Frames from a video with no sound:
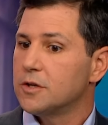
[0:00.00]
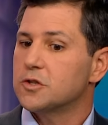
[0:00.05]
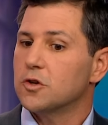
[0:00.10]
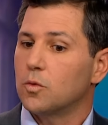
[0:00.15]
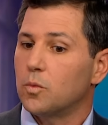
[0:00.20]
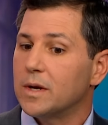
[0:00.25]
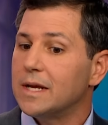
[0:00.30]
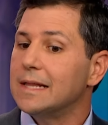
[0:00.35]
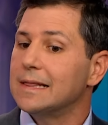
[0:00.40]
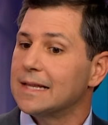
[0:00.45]
So
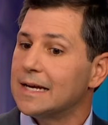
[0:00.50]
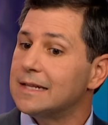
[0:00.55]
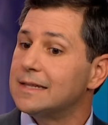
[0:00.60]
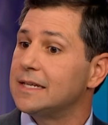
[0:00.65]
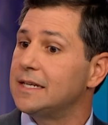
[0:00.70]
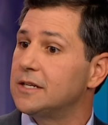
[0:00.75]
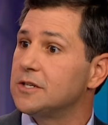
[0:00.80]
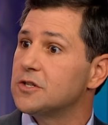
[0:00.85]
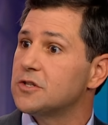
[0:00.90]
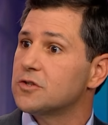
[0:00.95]
we led
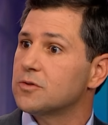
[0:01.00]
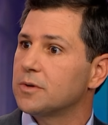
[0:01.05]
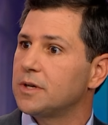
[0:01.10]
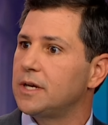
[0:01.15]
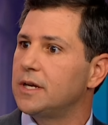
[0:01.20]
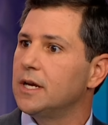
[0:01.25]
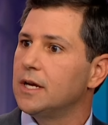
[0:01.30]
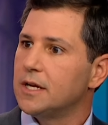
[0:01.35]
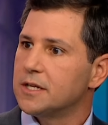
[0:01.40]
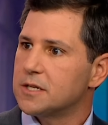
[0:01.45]
the
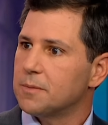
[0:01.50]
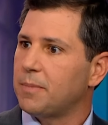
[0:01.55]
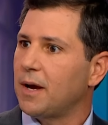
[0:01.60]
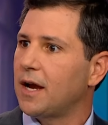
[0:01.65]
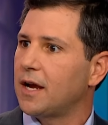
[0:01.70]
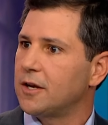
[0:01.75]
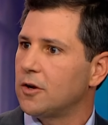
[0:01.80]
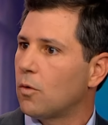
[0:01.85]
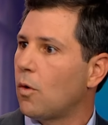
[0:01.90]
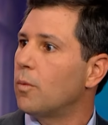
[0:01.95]
industry to
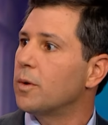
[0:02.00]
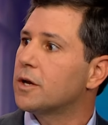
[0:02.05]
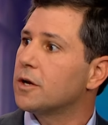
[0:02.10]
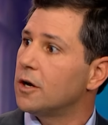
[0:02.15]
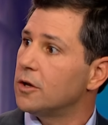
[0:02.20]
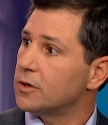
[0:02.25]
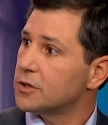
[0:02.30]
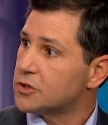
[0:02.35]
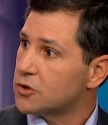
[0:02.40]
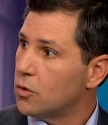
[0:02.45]
pioneer what we
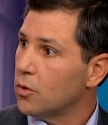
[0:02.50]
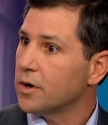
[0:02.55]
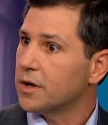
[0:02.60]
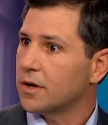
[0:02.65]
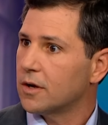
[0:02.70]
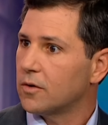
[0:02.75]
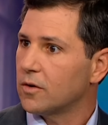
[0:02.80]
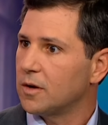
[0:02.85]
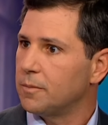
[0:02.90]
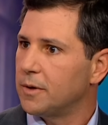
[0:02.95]
call a
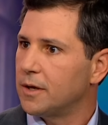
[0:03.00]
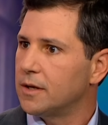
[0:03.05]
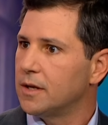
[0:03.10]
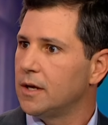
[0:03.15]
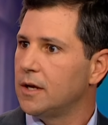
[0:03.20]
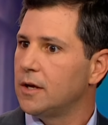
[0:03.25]
touring agreement